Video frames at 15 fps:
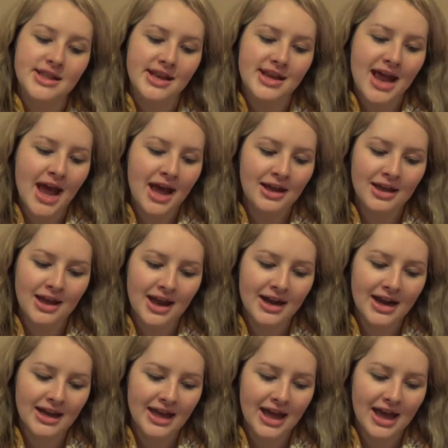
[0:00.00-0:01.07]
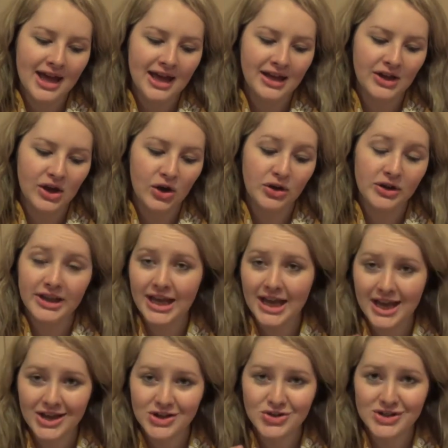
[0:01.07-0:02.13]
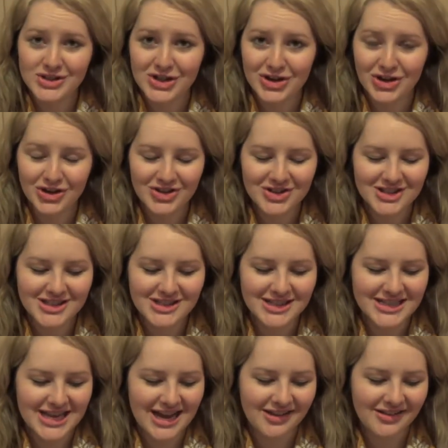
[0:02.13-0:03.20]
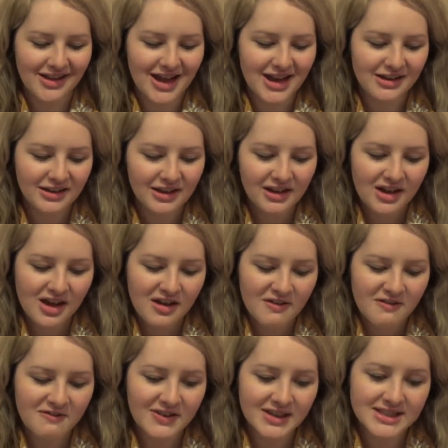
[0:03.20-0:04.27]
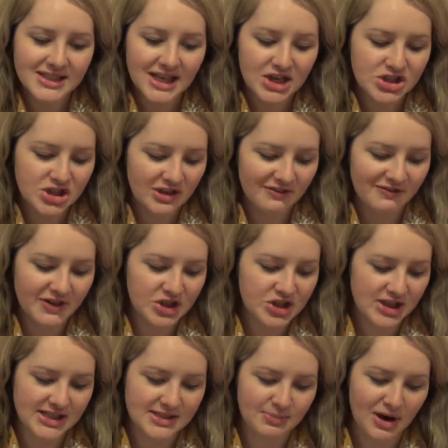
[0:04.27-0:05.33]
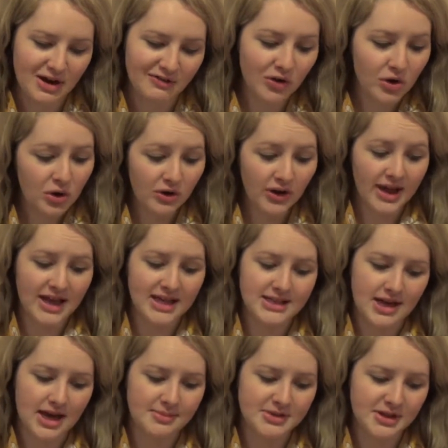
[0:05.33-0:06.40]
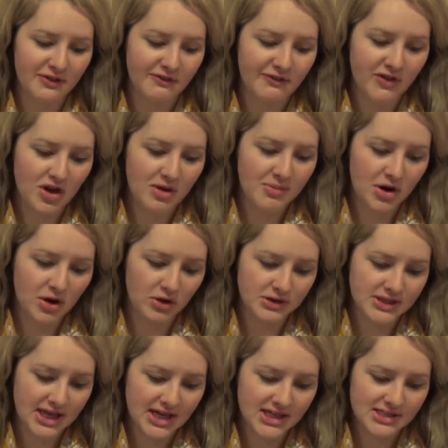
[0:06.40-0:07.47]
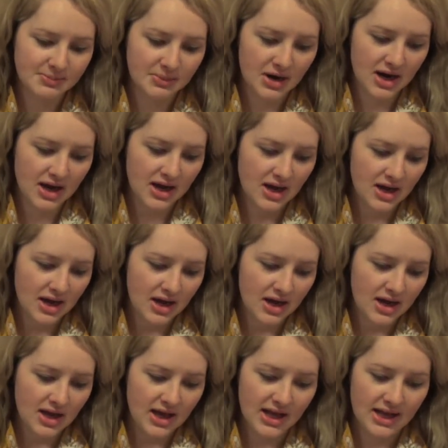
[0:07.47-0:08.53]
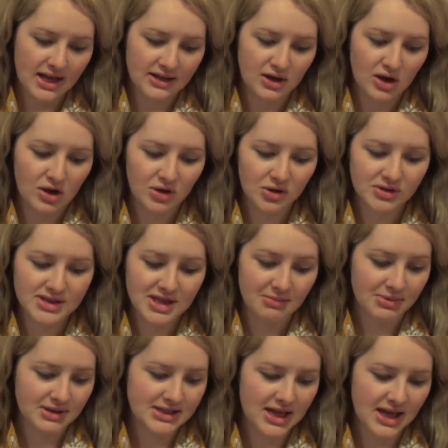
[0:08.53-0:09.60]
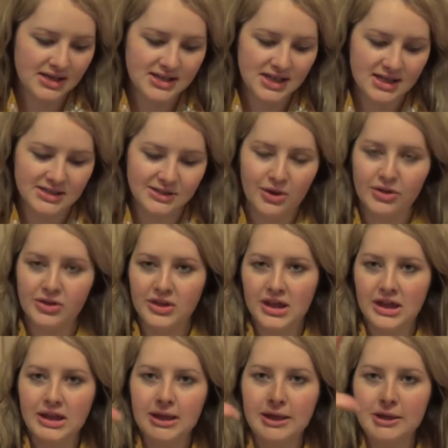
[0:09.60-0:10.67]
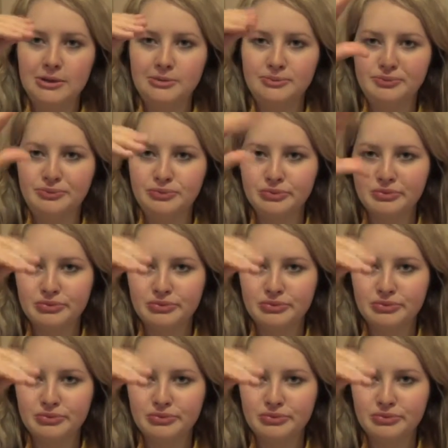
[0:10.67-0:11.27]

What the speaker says: the NAC, N-A-K, only a hairdresser knows, is the tagline. Fixation finishing spray for all hair types, firm hold hairspray. It holds and protects, and it's got the